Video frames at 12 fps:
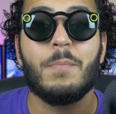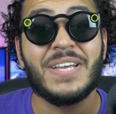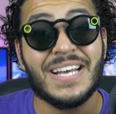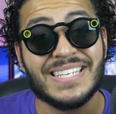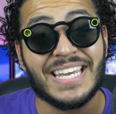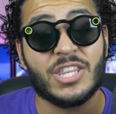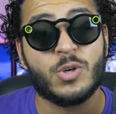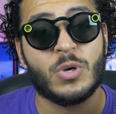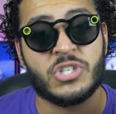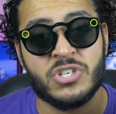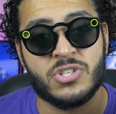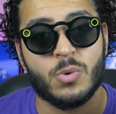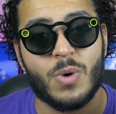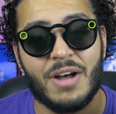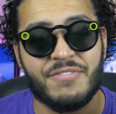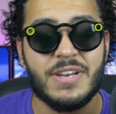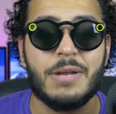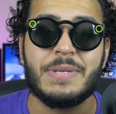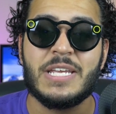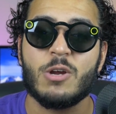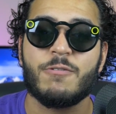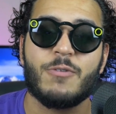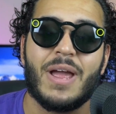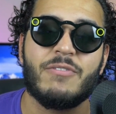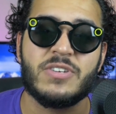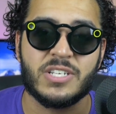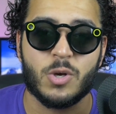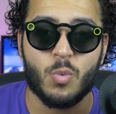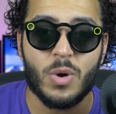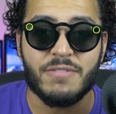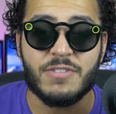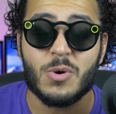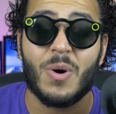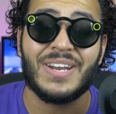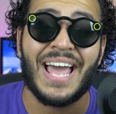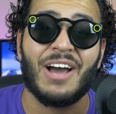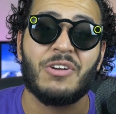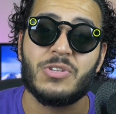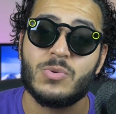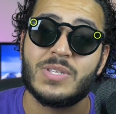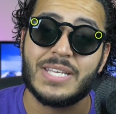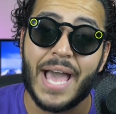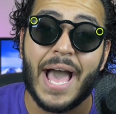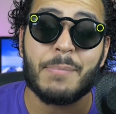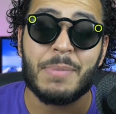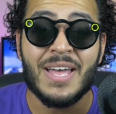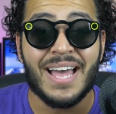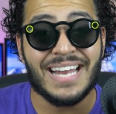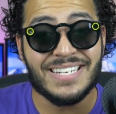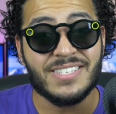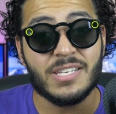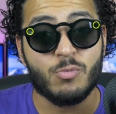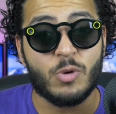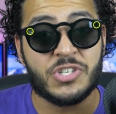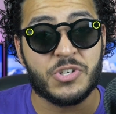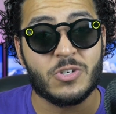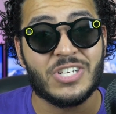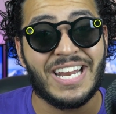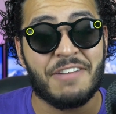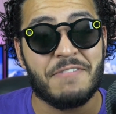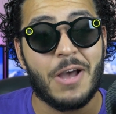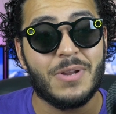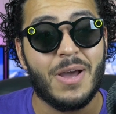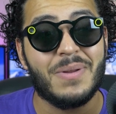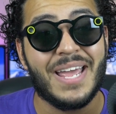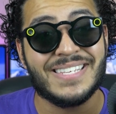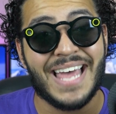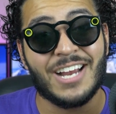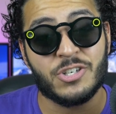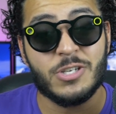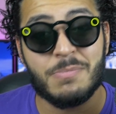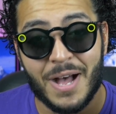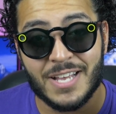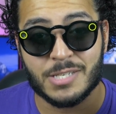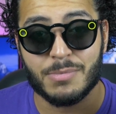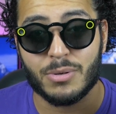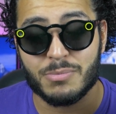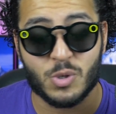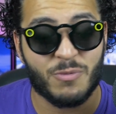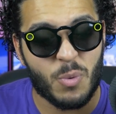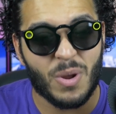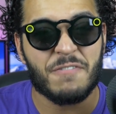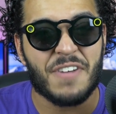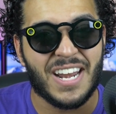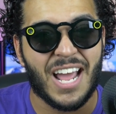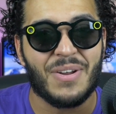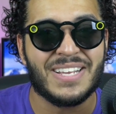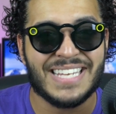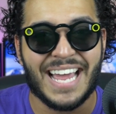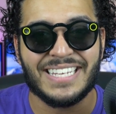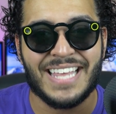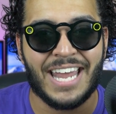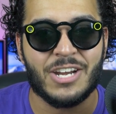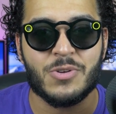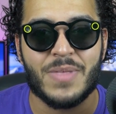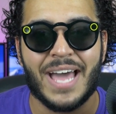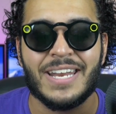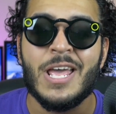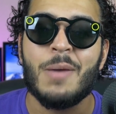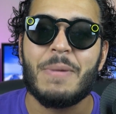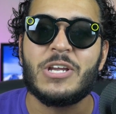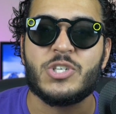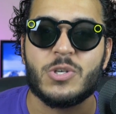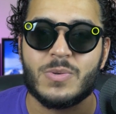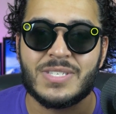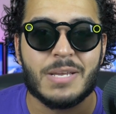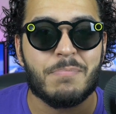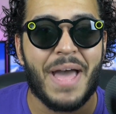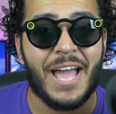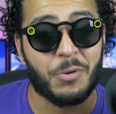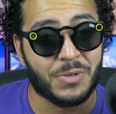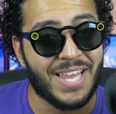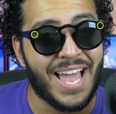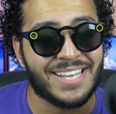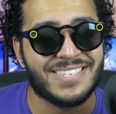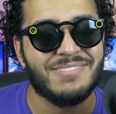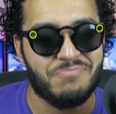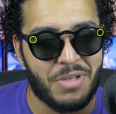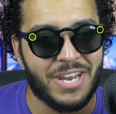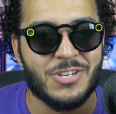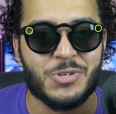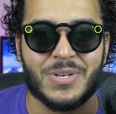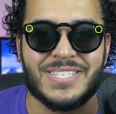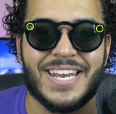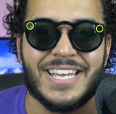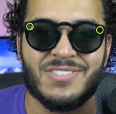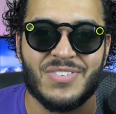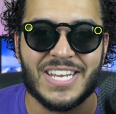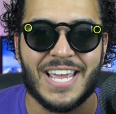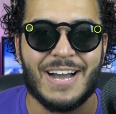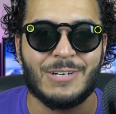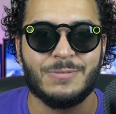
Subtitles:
Because I get the question so often, I'm here for every single one of you on how to use the app. I did some research and I found out it's actually possible. So if you want to find out exactly how to do that, make sure you sit back, relax, and enjoy today's video.